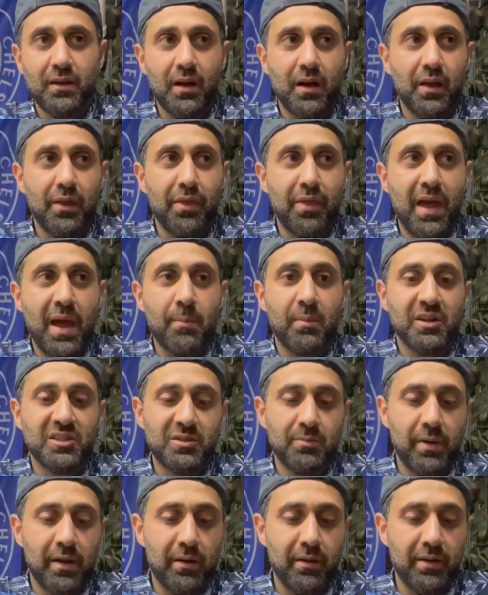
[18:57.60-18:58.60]
that
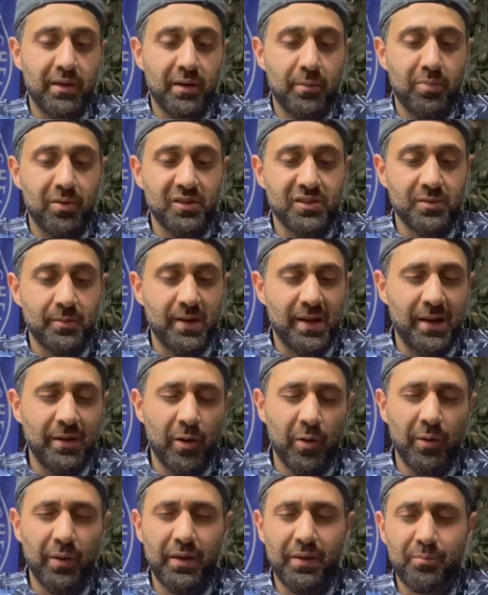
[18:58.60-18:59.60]
much better than a Prism. And I
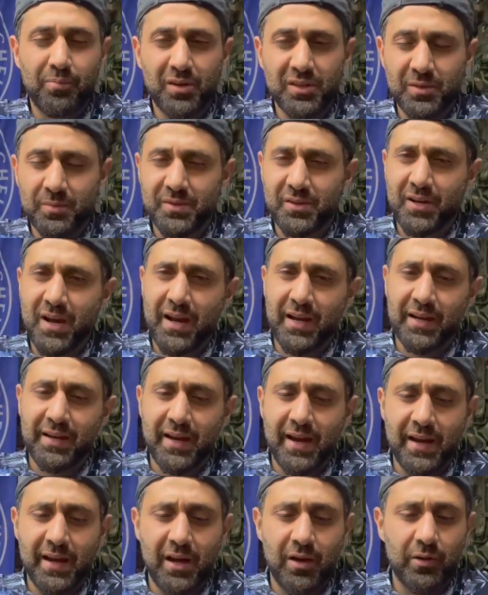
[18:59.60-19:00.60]
know Prisms are kind of
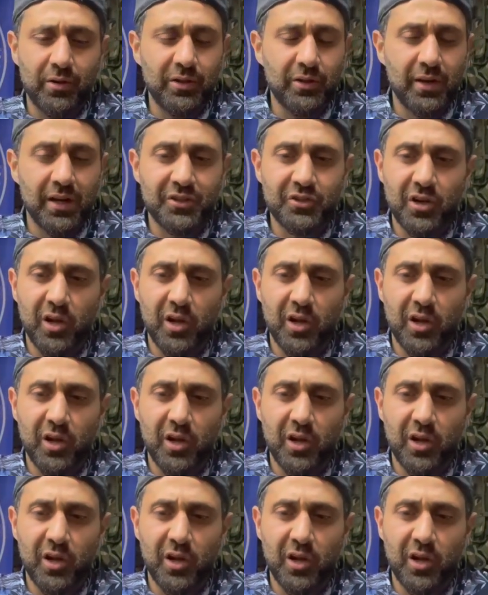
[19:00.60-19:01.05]
dying out. You got your